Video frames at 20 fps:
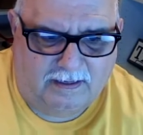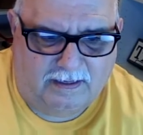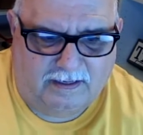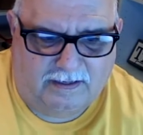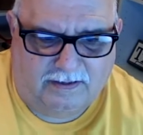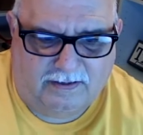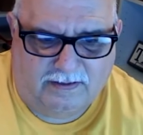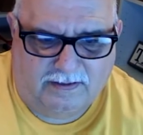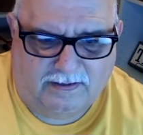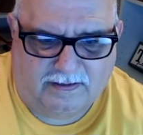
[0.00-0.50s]

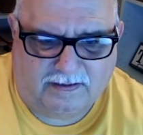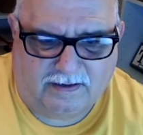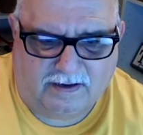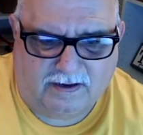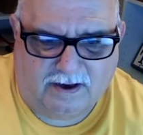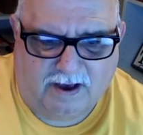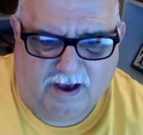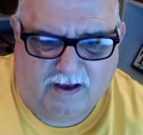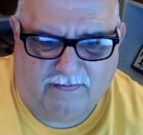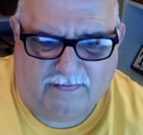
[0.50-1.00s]
Into this
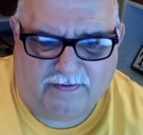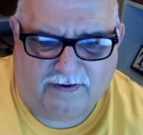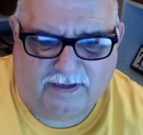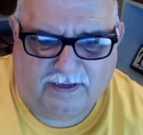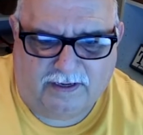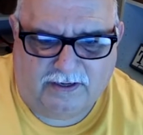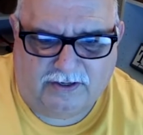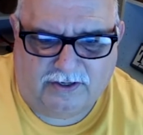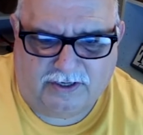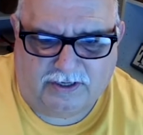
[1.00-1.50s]

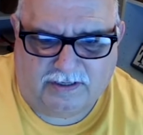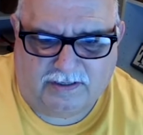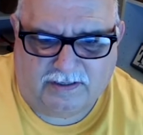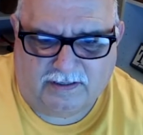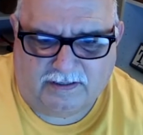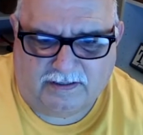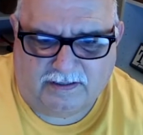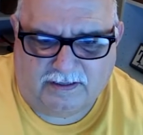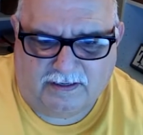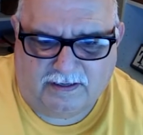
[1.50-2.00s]
cacophony,
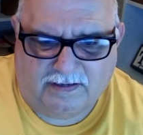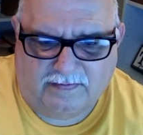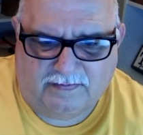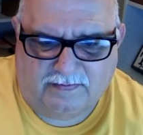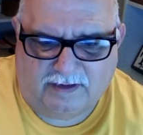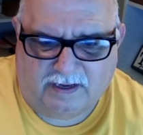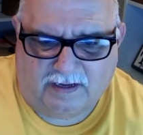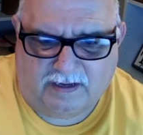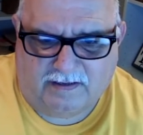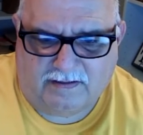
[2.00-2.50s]
Jesus
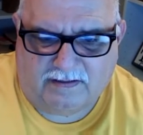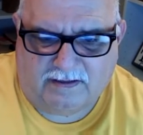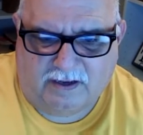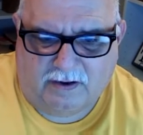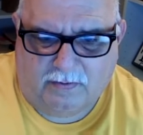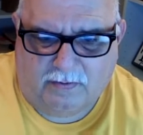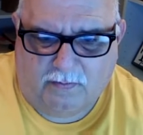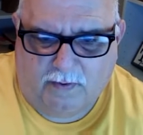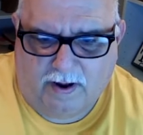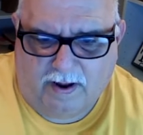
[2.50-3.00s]
gives us
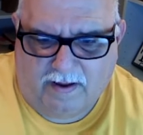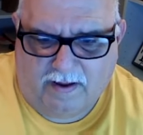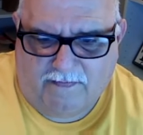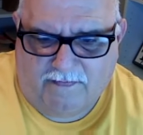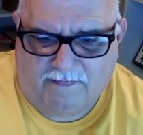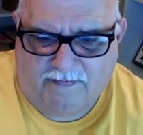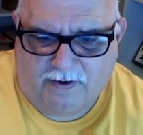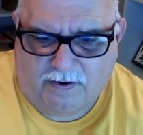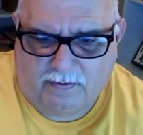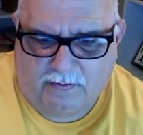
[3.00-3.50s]
a way
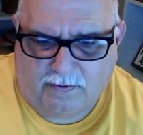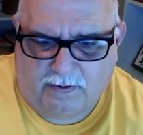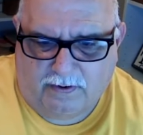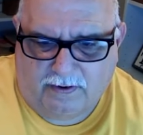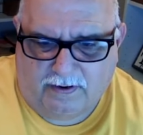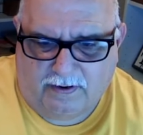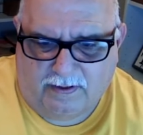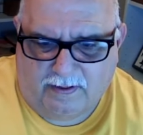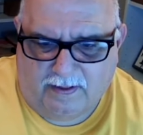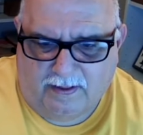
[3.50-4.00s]

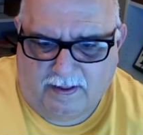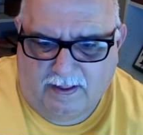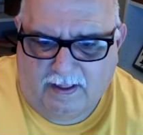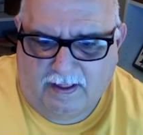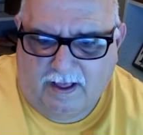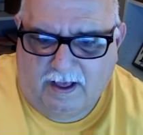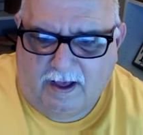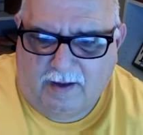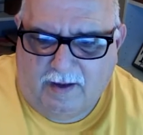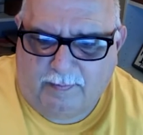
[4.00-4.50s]
forward,
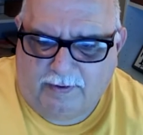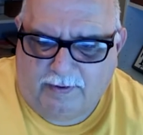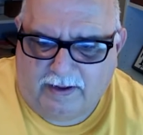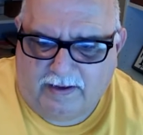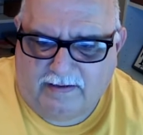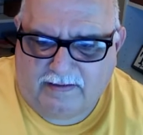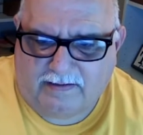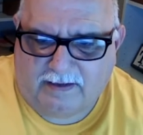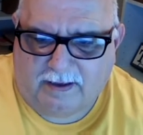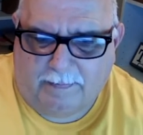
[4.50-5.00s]
a
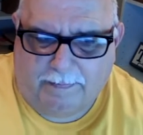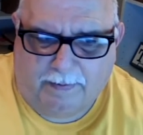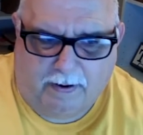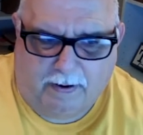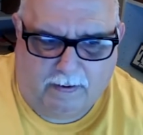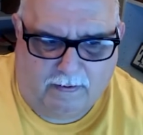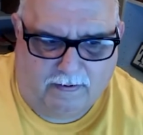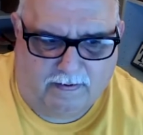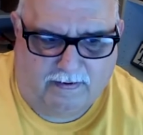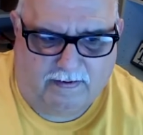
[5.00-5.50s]
place
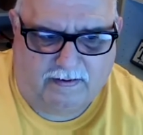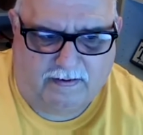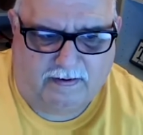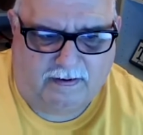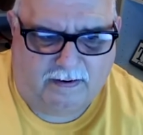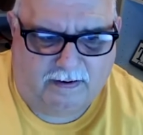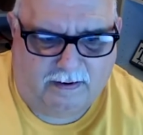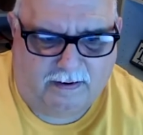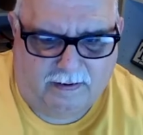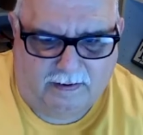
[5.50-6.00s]
apart,
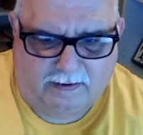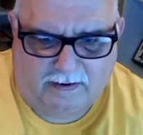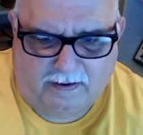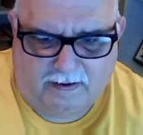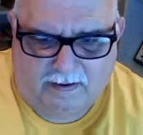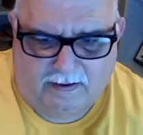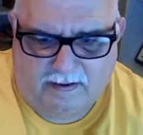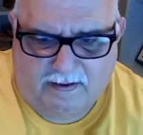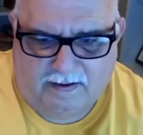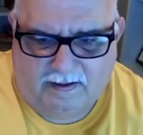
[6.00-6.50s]

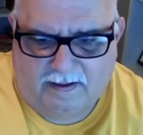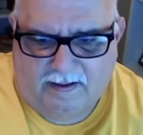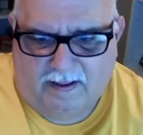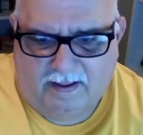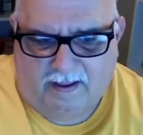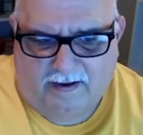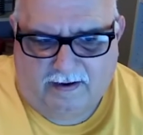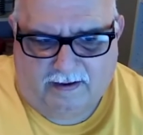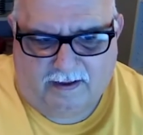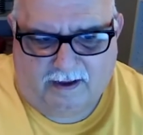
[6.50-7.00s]

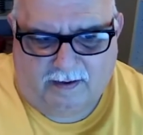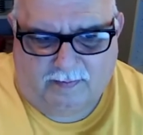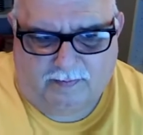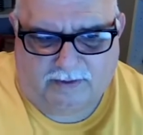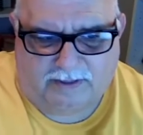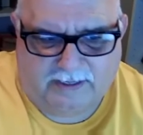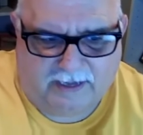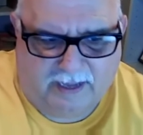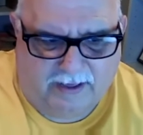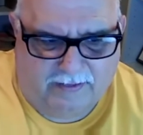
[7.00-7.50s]
and come
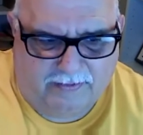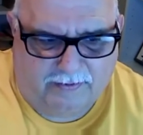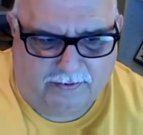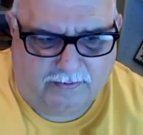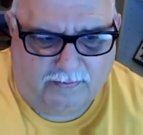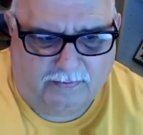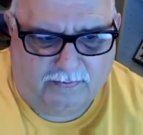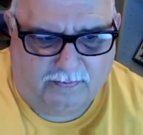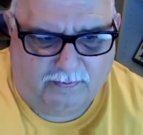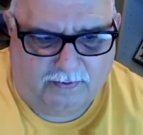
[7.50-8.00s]

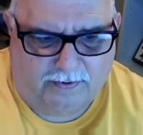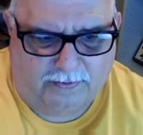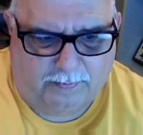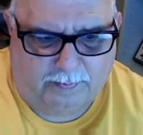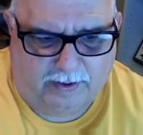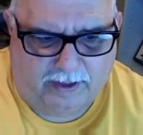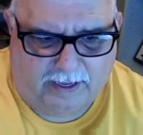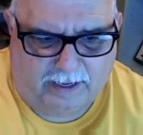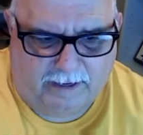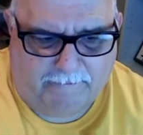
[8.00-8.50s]
together with
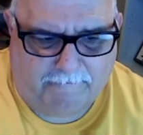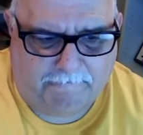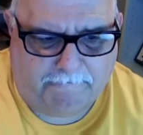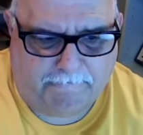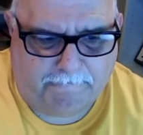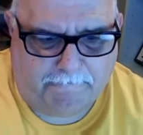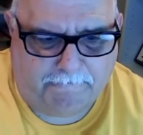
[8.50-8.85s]
me.